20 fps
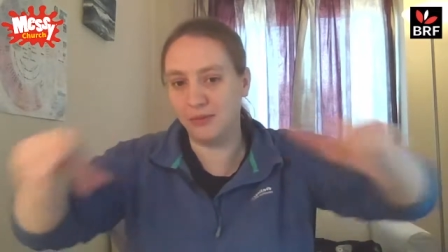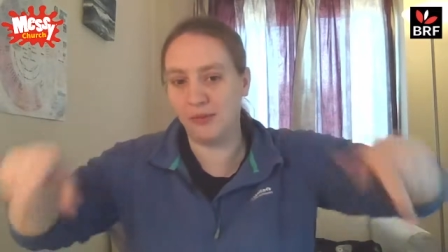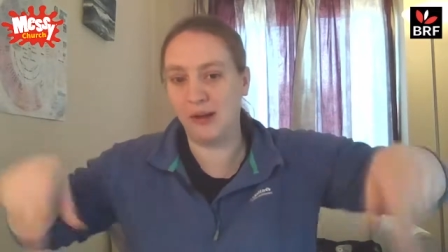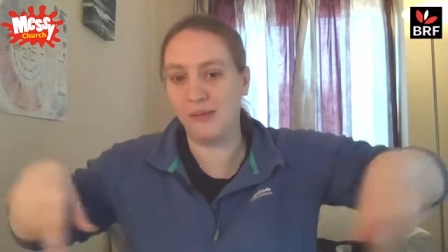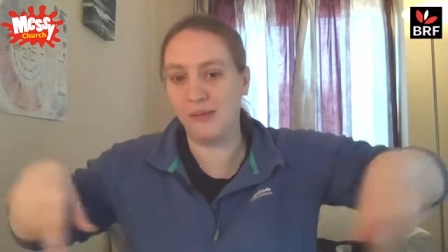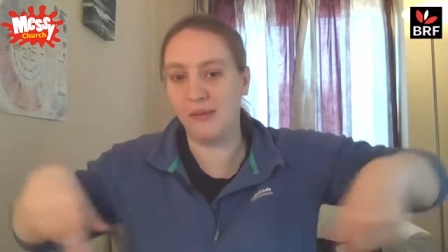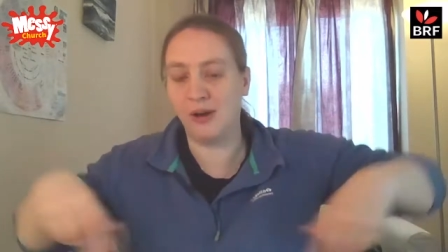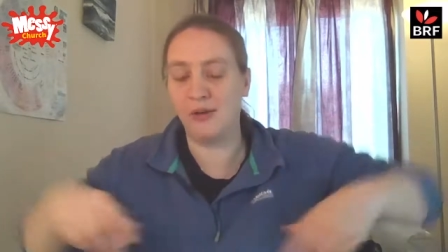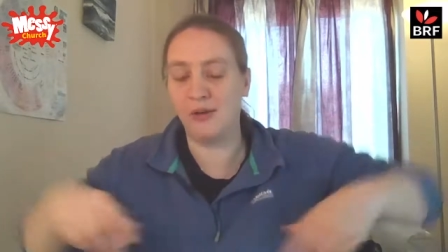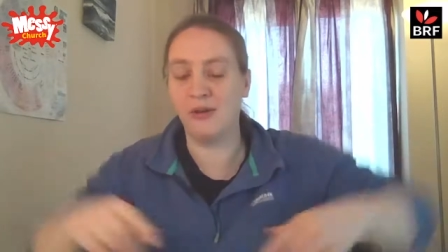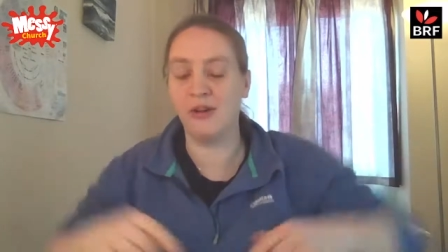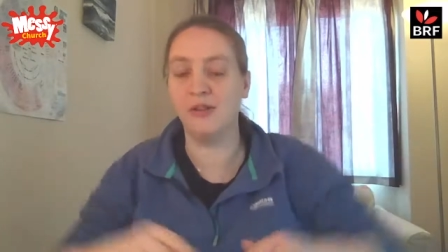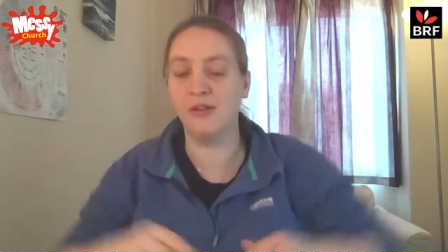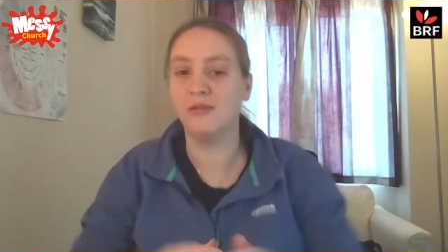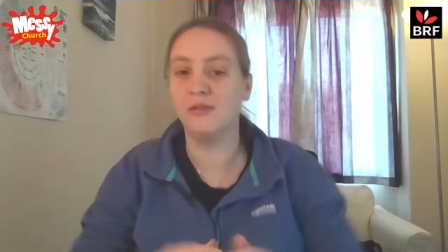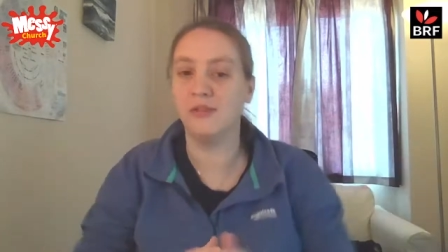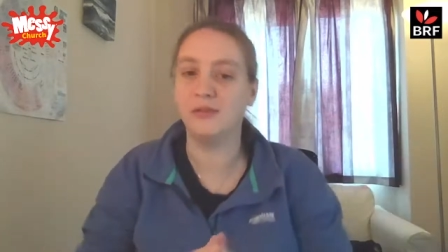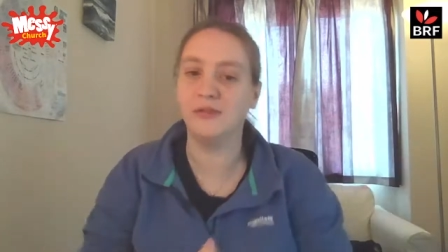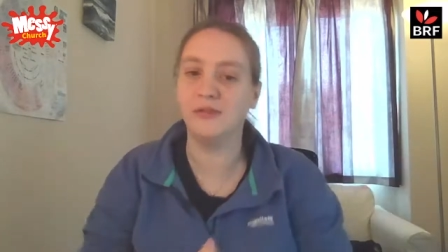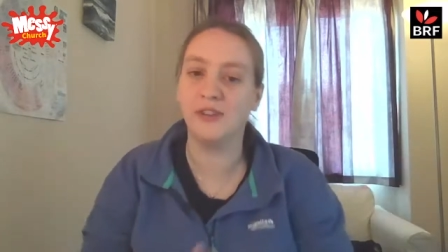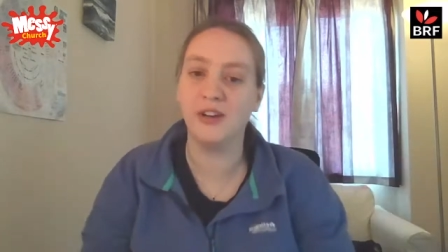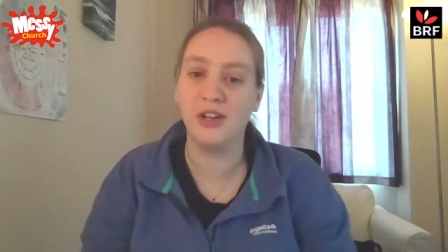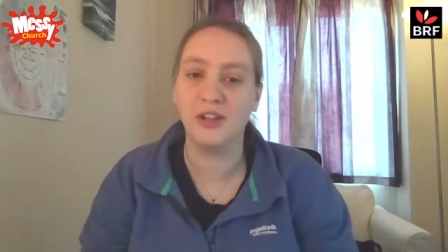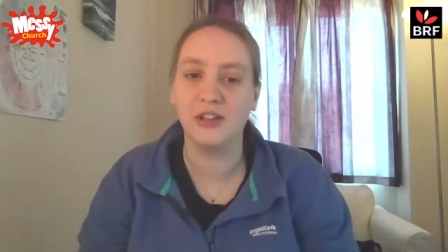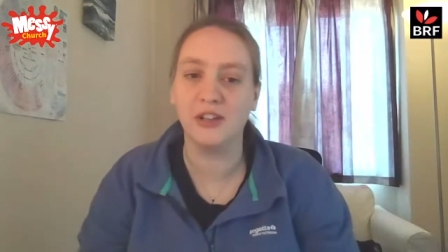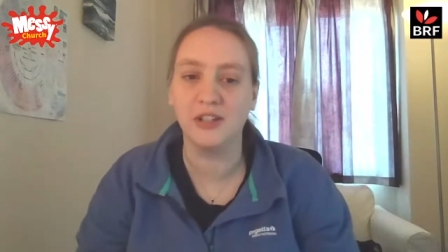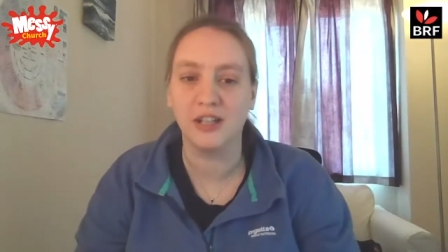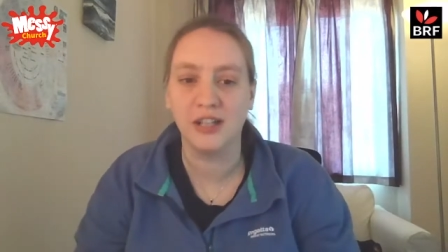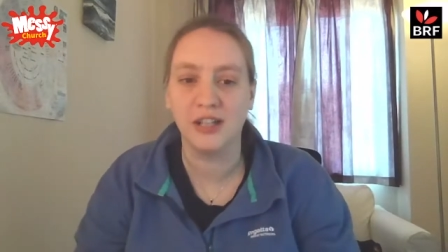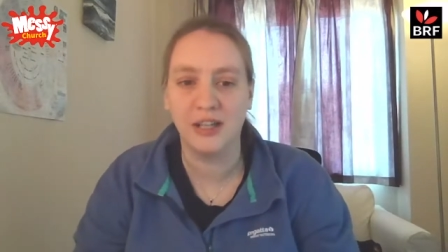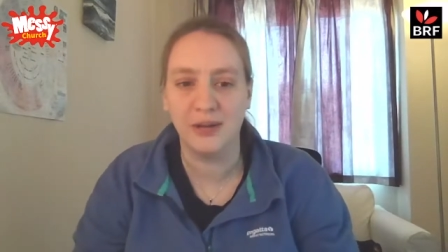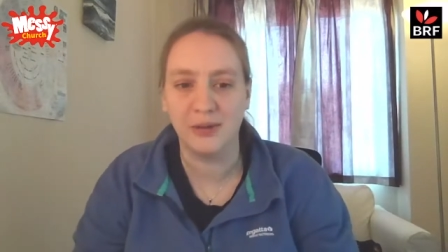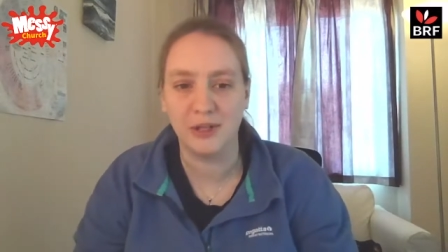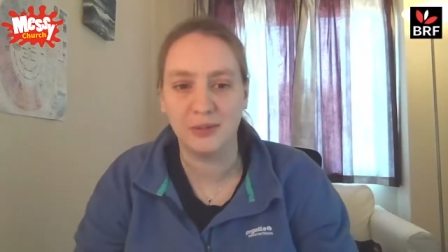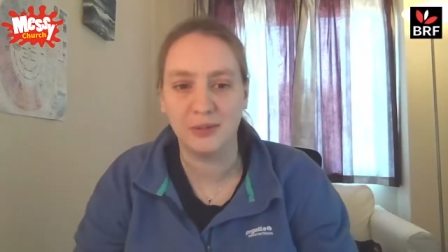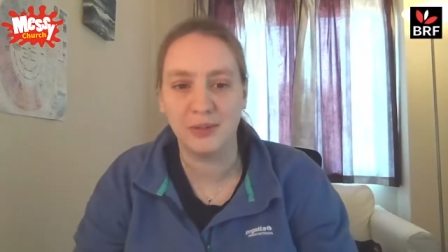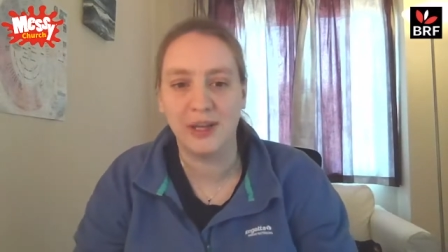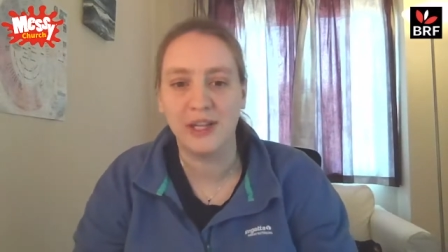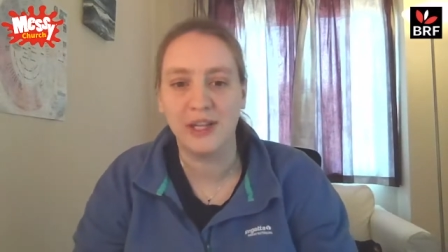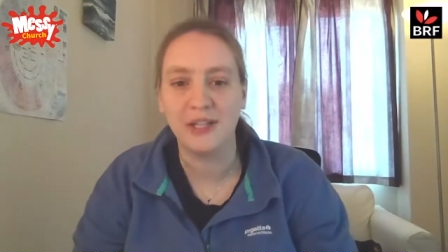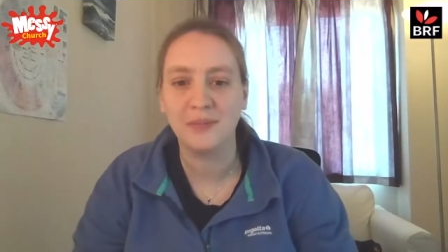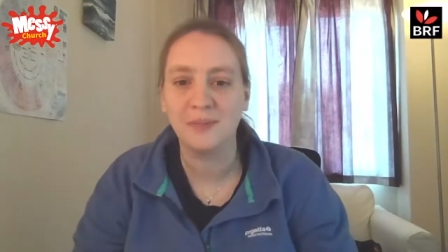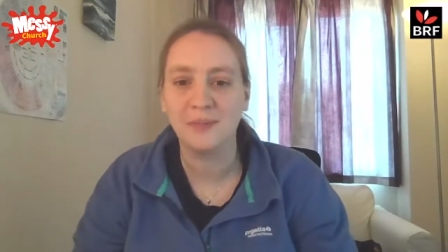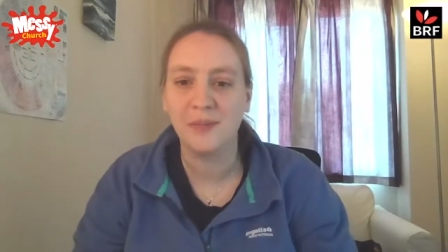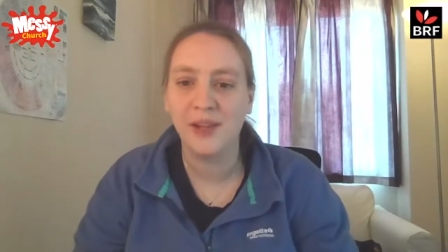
my row. Very good at clearing space.